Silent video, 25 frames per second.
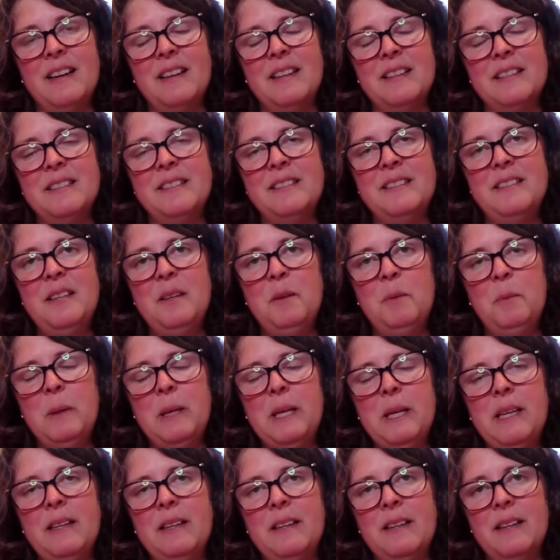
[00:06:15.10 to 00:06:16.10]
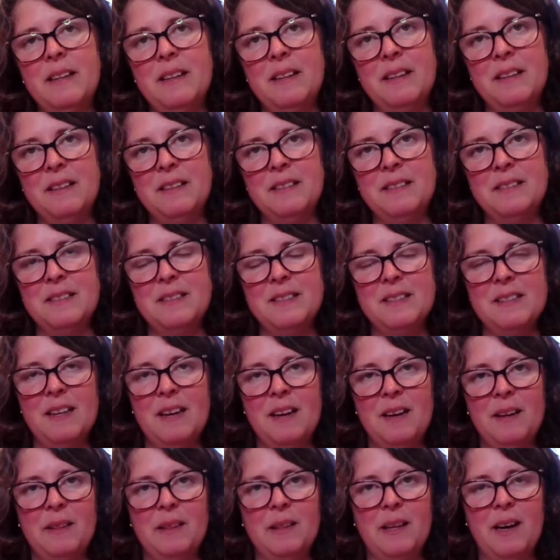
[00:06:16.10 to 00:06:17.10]
seaweed and
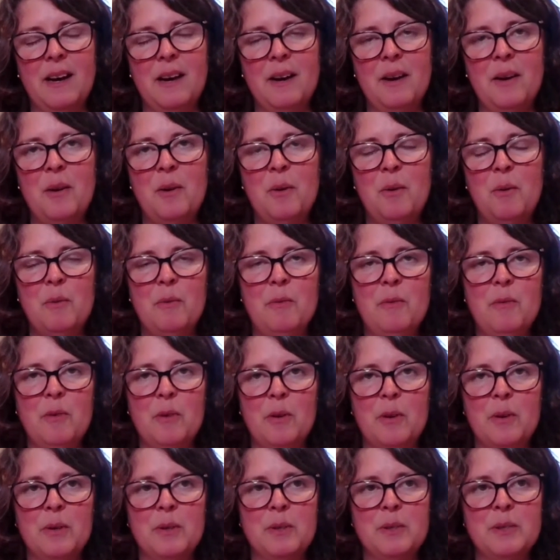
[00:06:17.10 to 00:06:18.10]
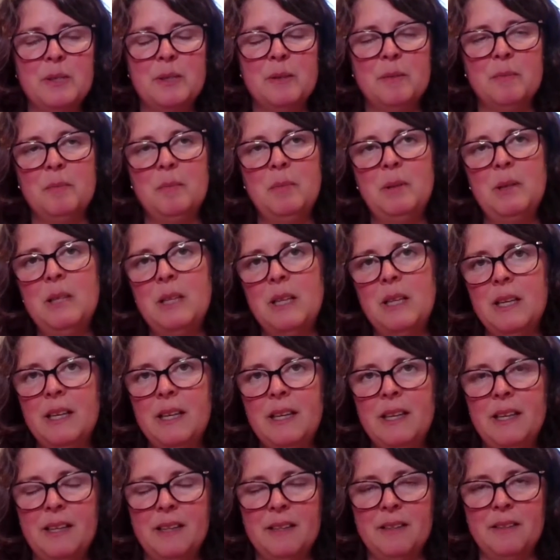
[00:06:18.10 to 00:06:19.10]
allow for some
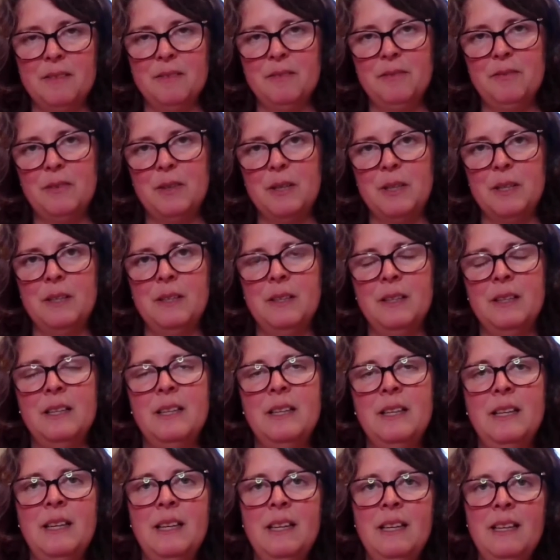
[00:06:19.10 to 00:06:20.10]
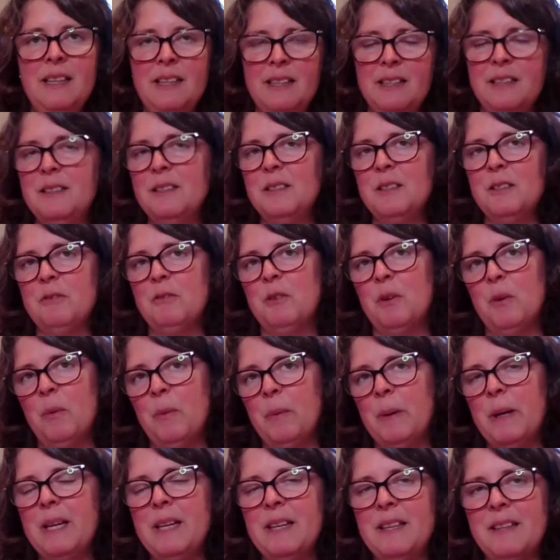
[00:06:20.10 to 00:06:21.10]
play and fun in different
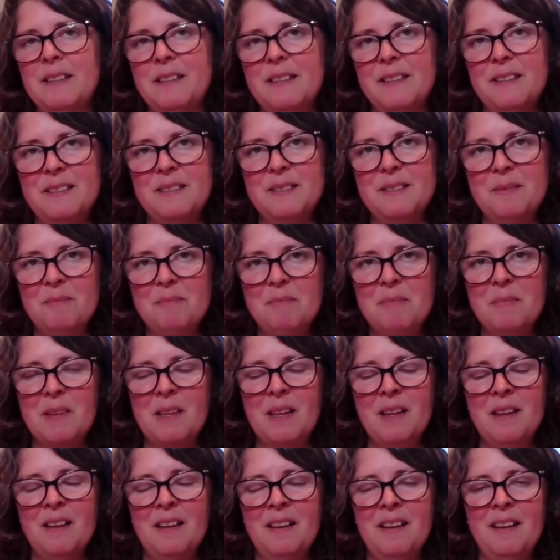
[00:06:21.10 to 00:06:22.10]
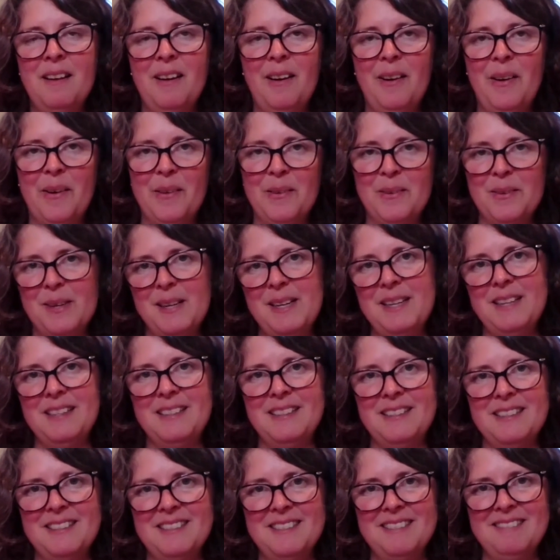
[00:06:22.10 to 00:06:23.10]
ways. All
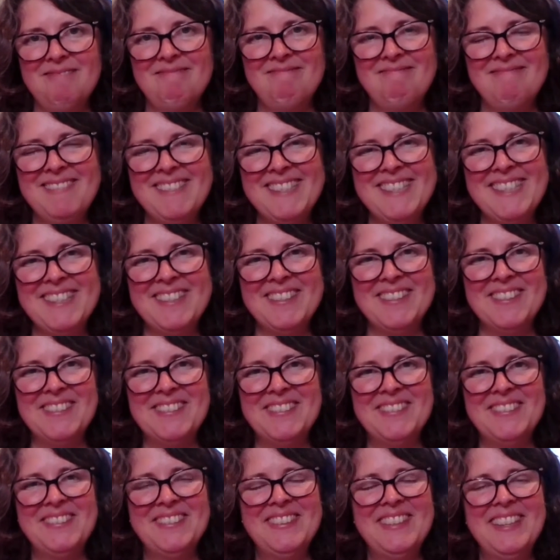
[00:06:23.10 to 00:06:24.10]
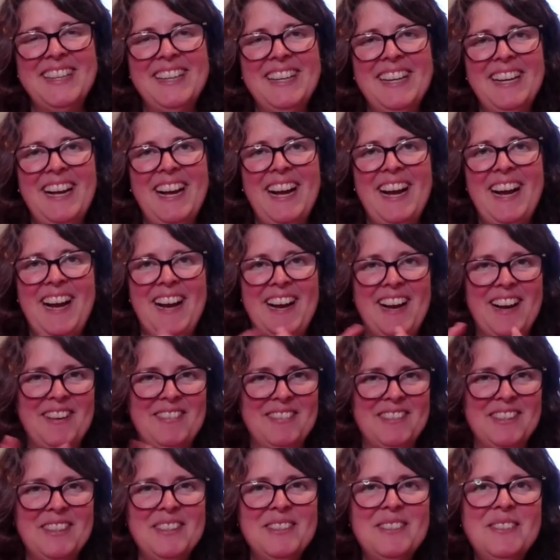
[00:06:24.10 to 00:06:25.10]
right. So have
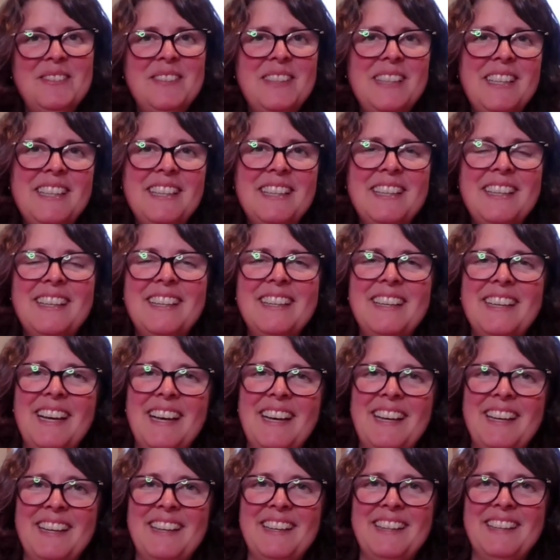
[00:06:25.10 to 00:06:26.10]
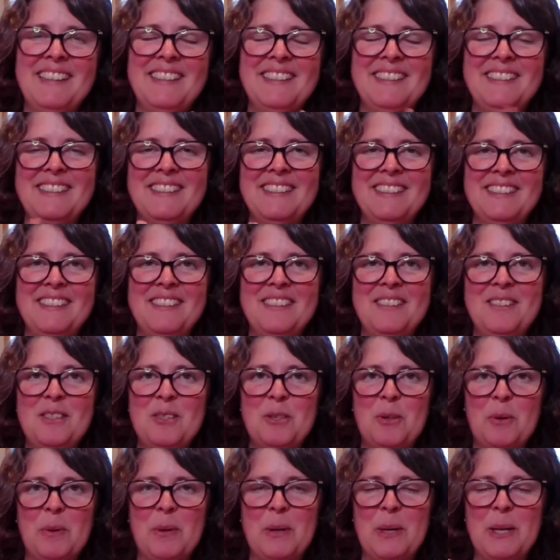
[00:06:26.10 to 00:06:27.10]
a good week and
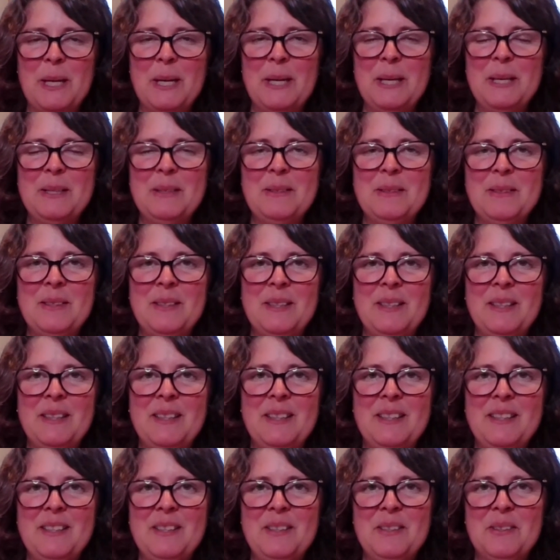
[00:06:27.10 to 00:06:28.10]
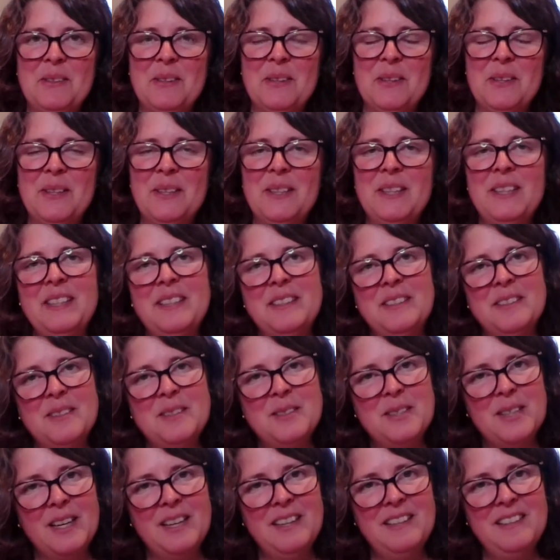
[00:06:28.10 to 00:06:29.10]
enjoy your inner
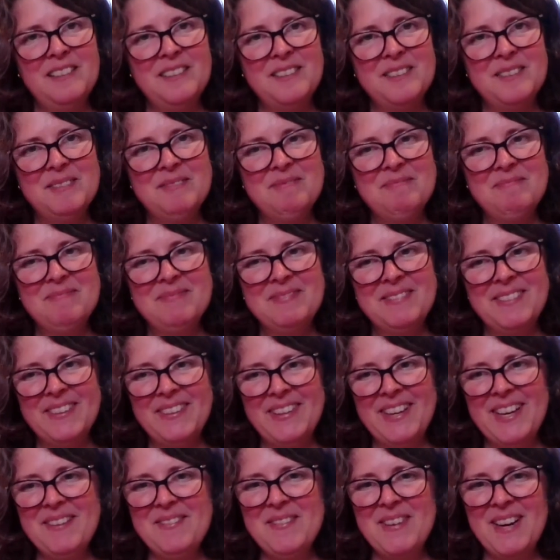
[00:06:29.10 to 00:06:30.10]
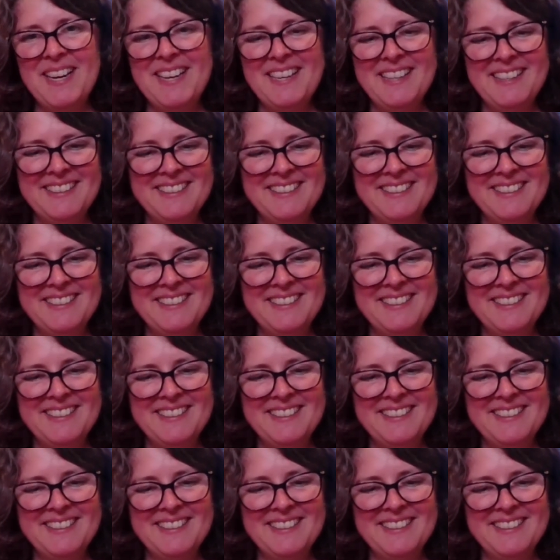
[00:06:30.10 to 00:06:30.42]
child. Okay, bye.